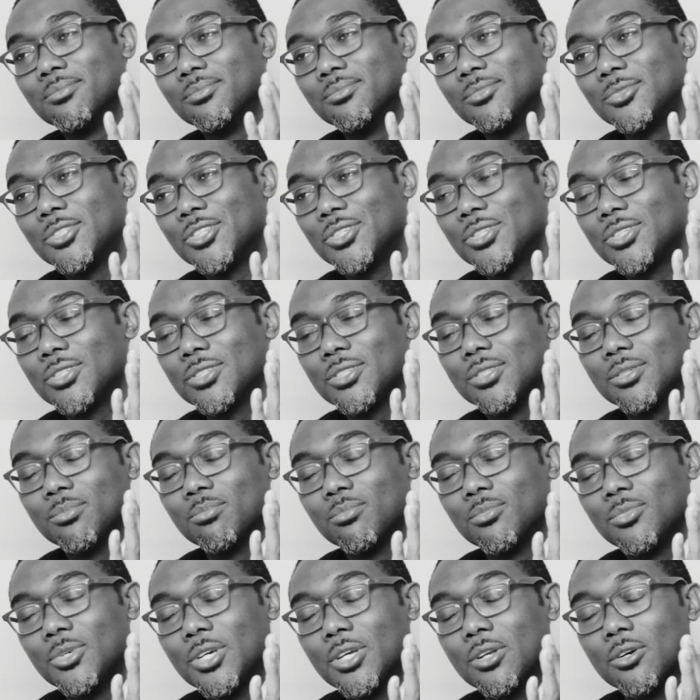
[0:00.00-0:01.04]
Just,
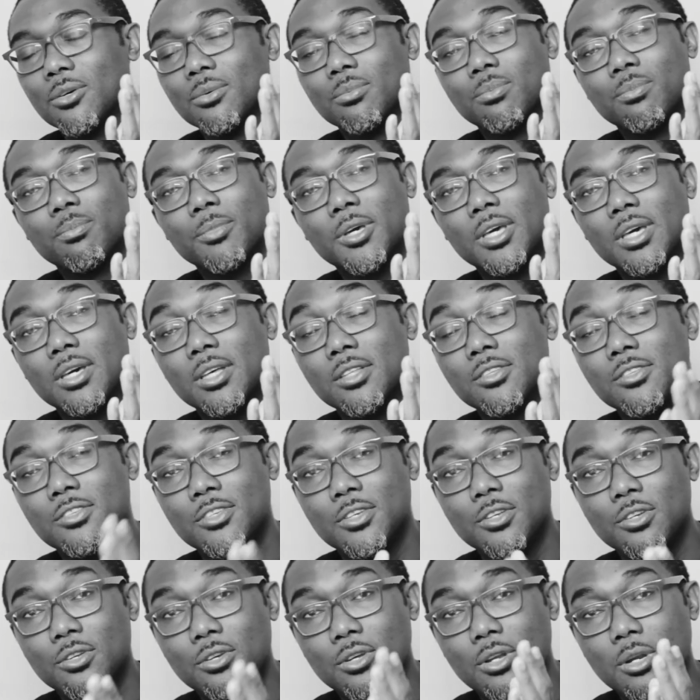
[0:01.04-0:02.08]
you know,
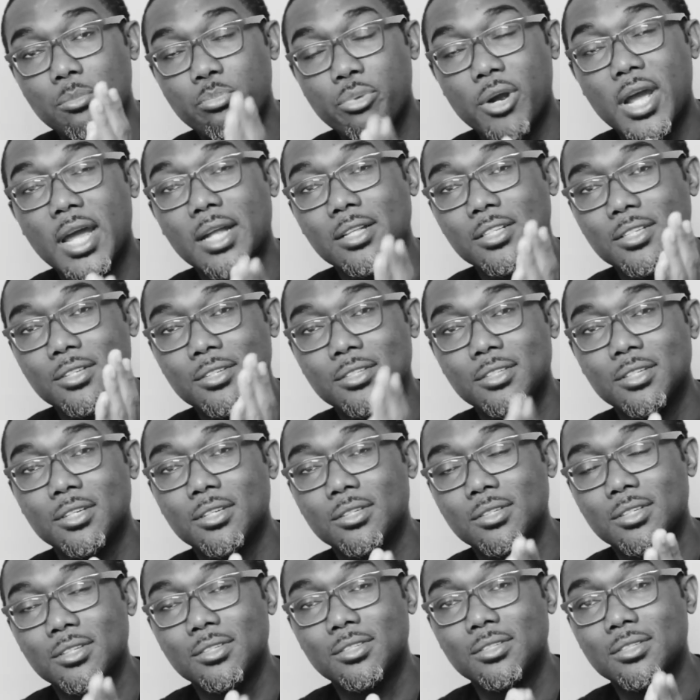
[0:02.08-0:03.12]
continue to practice
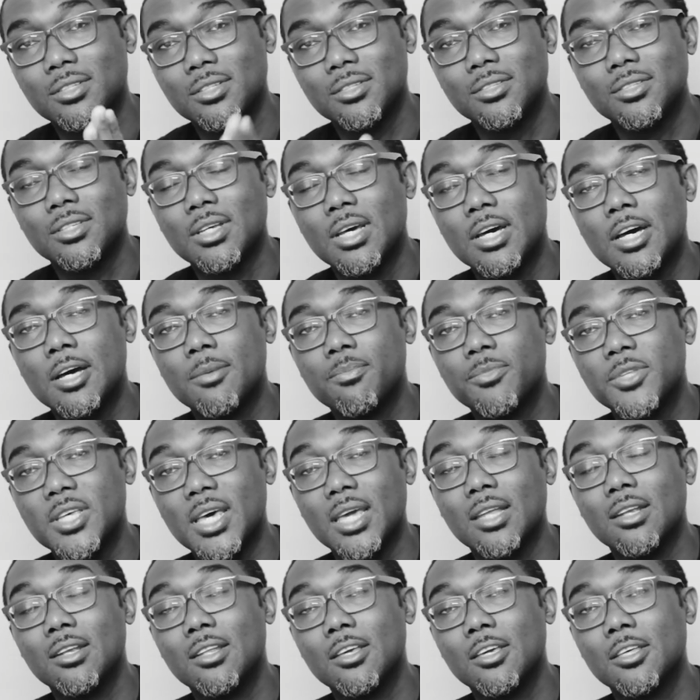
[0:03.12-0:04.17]
this
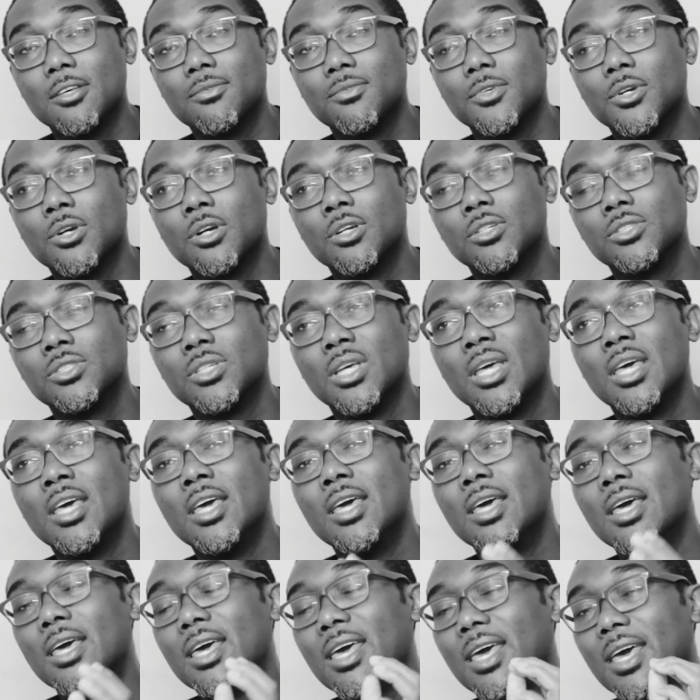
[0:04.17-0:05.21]
technique of yours.
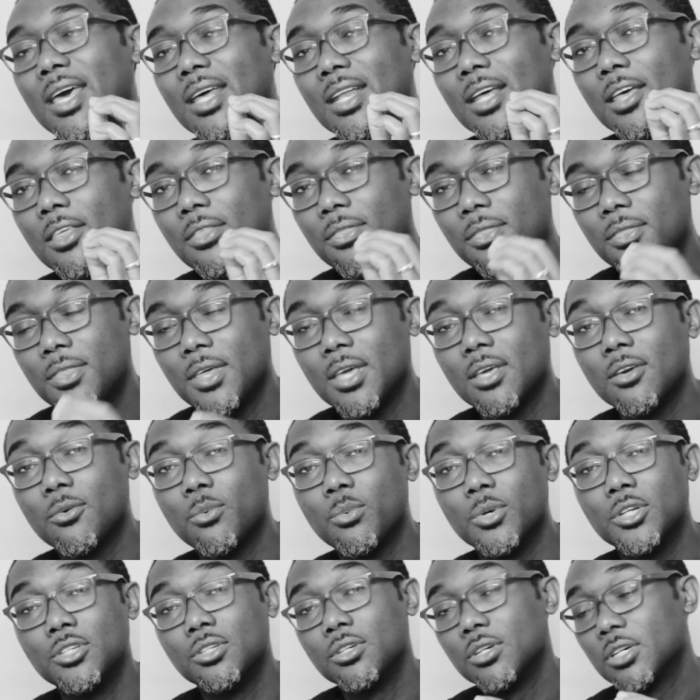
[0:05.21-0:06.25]
And I think
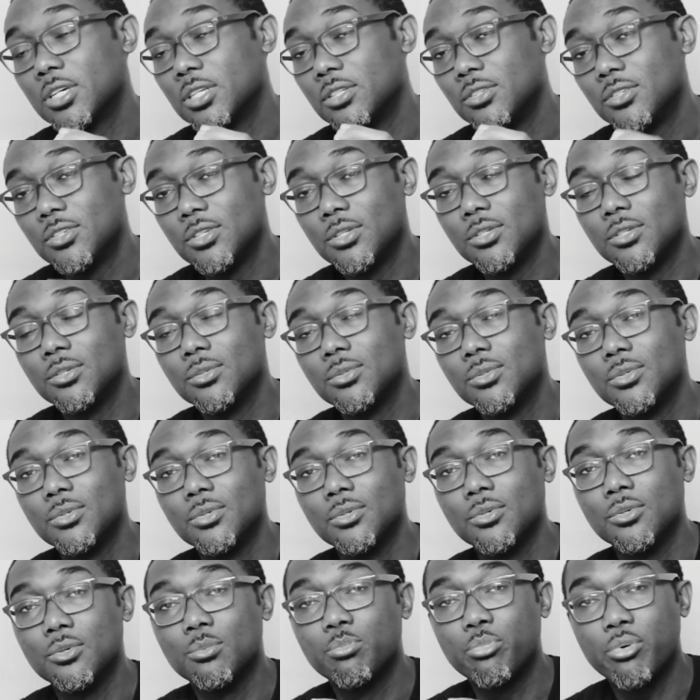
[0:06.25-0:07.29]
when you continue
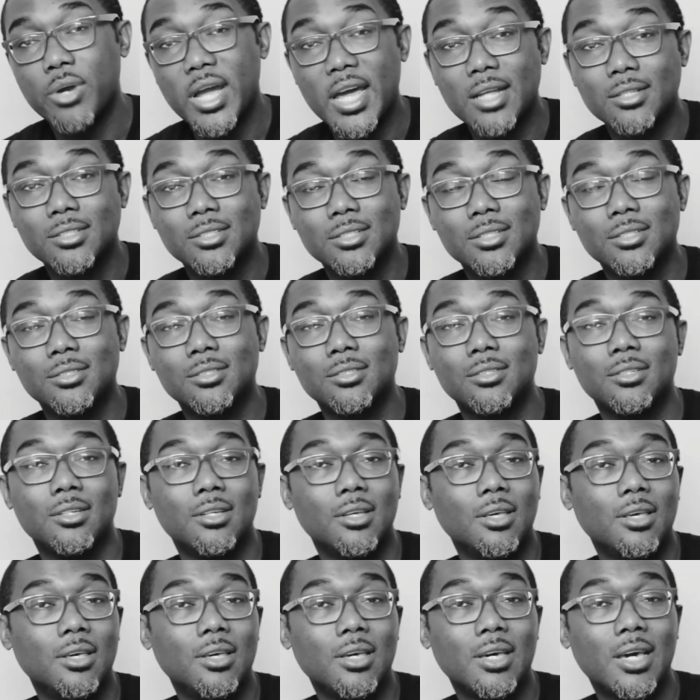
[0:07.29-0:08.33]
to practice,
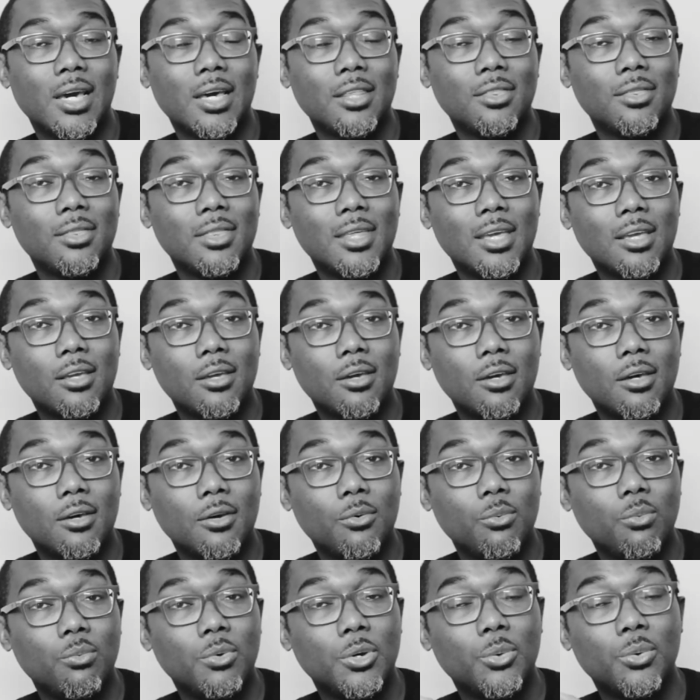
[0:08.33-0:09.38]
I think
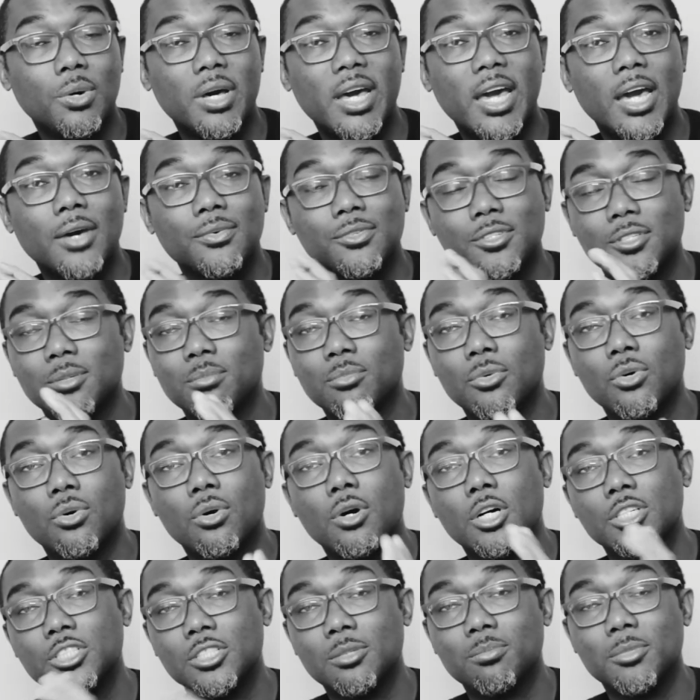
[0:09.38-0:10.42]
we will have some
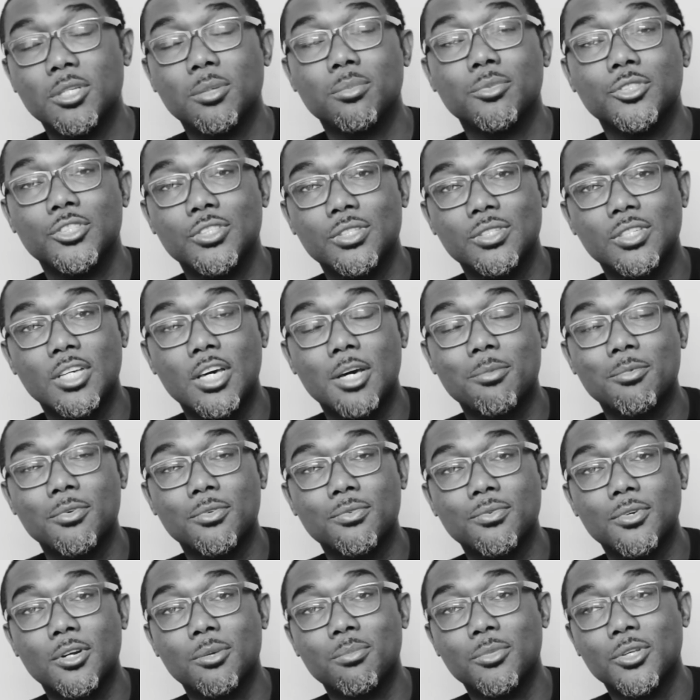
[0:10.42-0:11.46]
awesome images coming
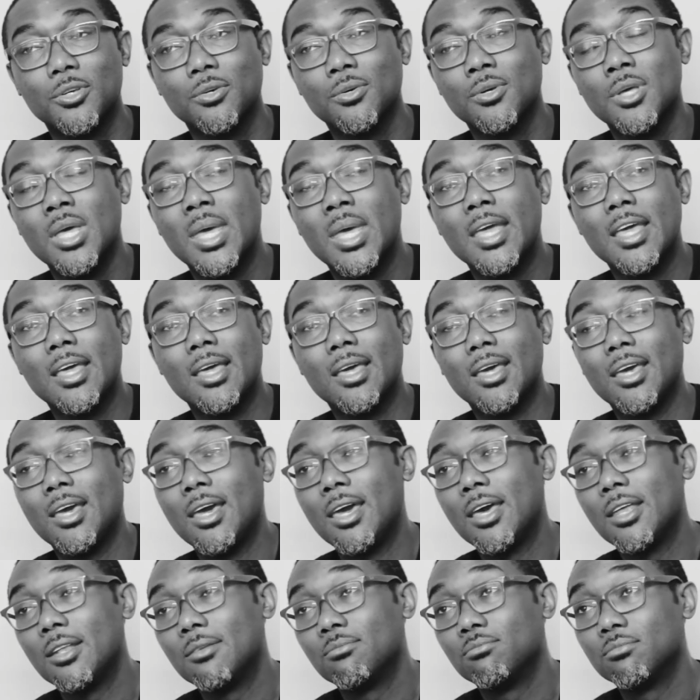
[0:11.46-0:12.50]
from you,
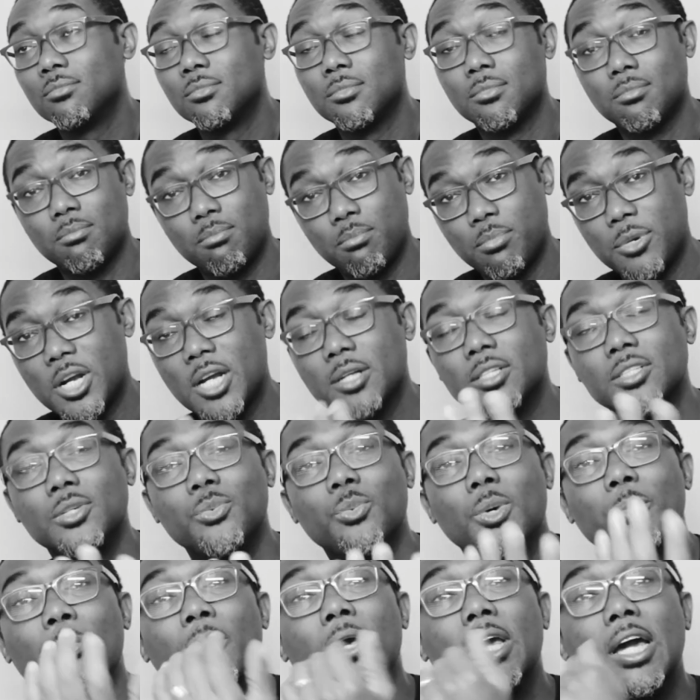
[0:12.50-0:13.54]
and probably
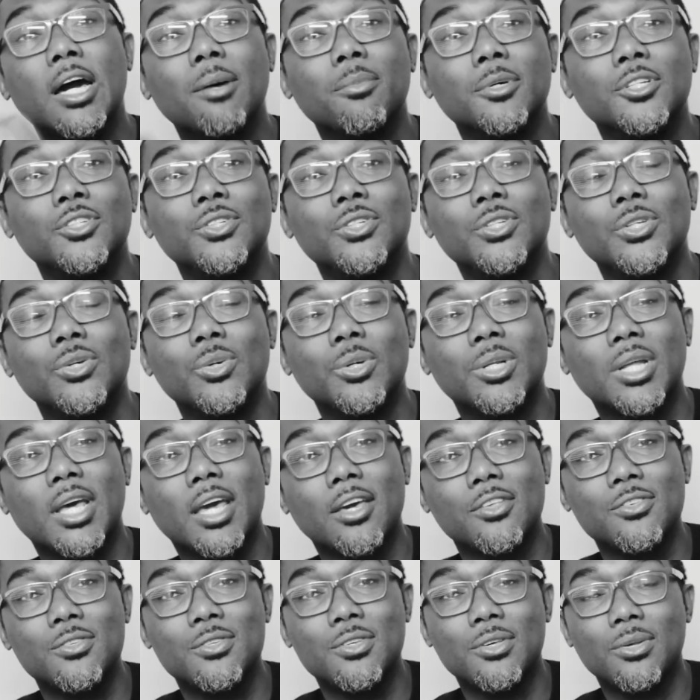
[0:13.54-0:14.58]
we will come into you and
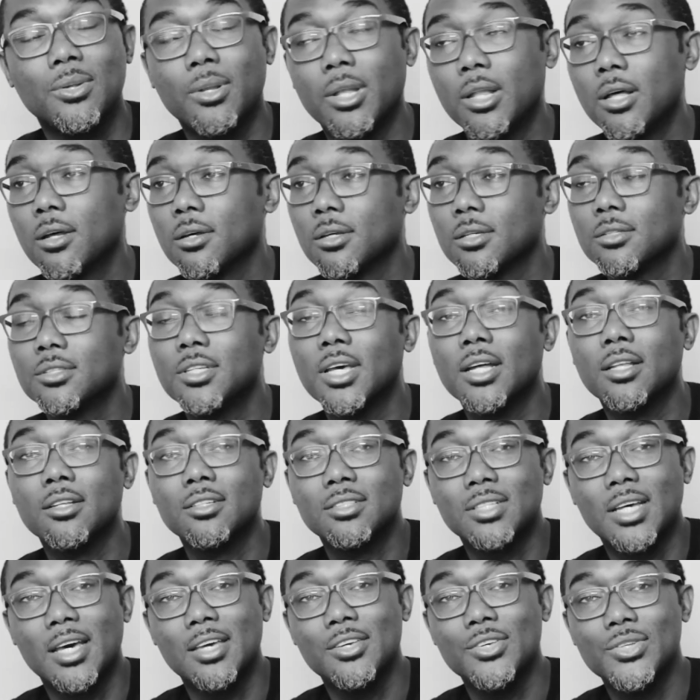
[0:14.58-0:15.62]
ask you, look, tell
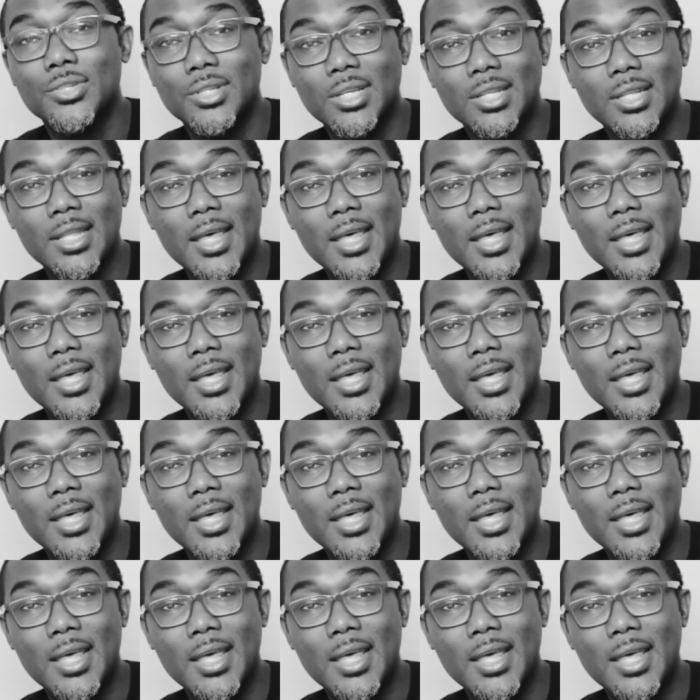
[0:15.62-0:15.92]
us how you did